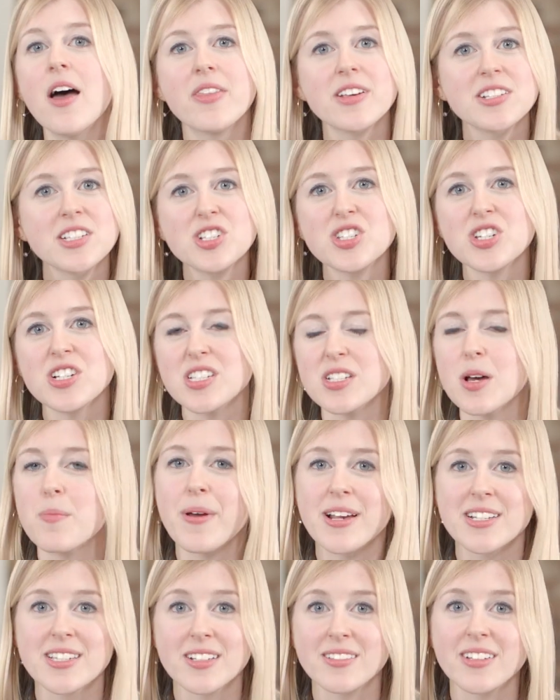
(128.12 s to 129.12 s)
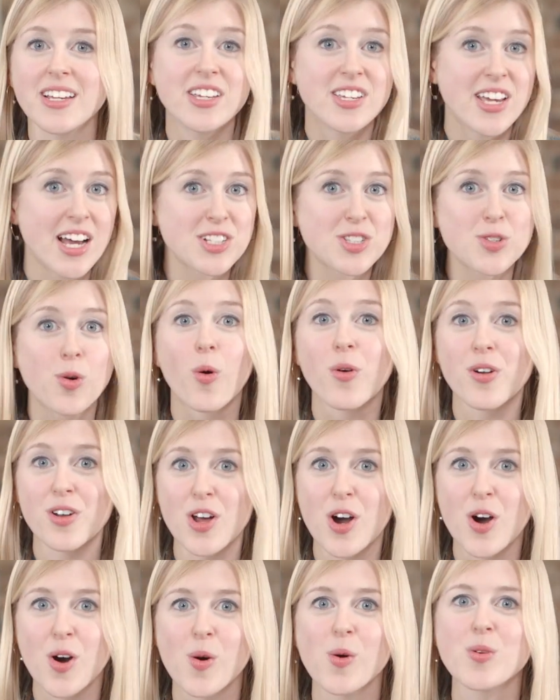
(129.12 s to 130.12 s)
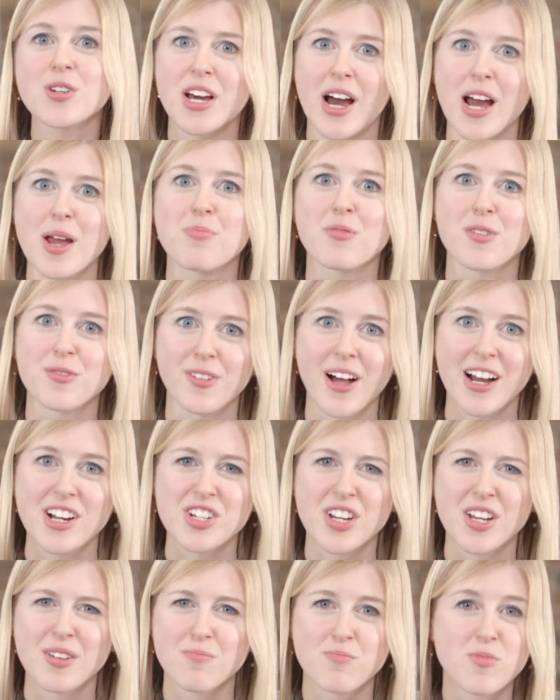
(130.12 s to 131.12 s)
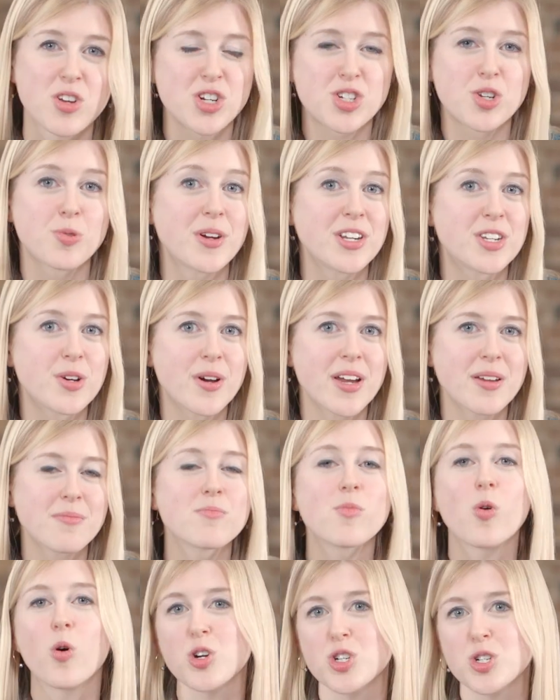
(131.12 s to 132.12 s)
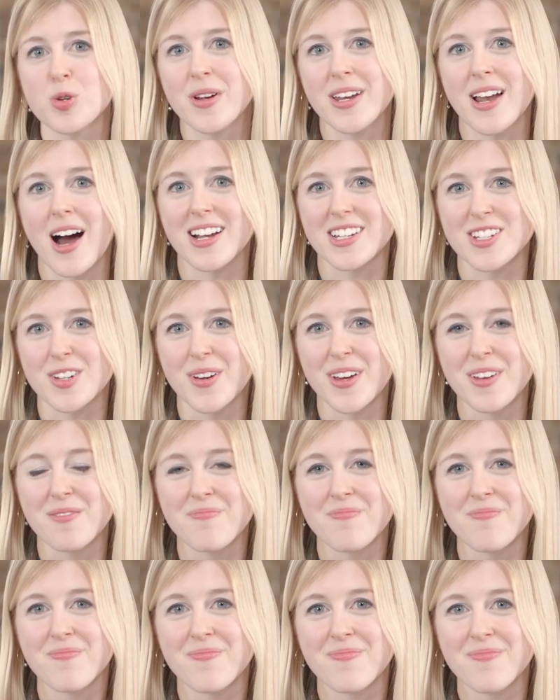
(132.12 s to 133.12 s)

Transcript: This is just a basically yes or no type reflection. Should we do it or should we not do it?